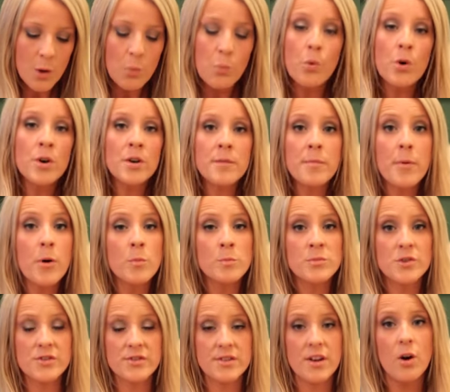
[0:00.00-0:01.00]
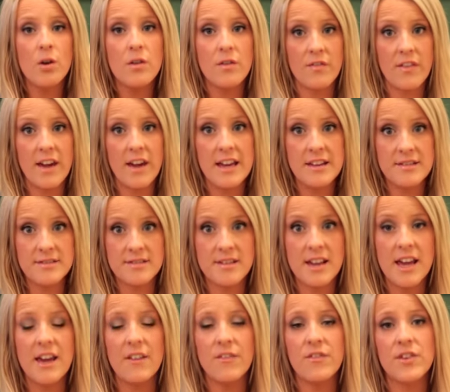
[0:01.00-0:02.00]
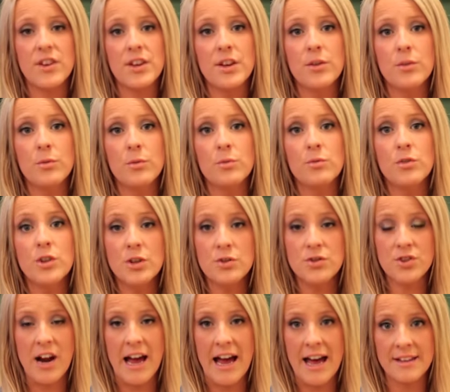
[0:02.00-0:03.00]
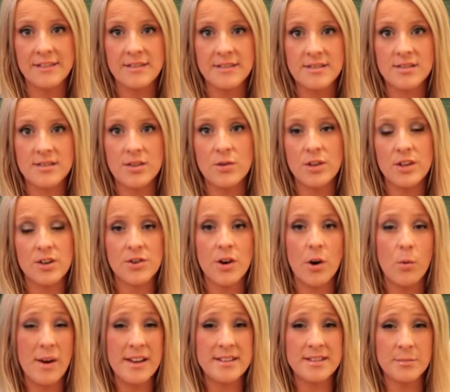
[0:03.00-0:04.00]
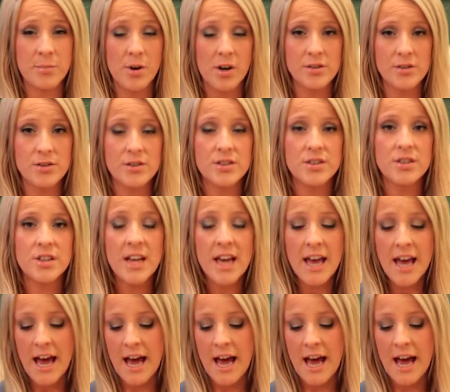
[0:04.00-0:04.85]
One pump does the whole face if you use your hands, so you're not wasting product.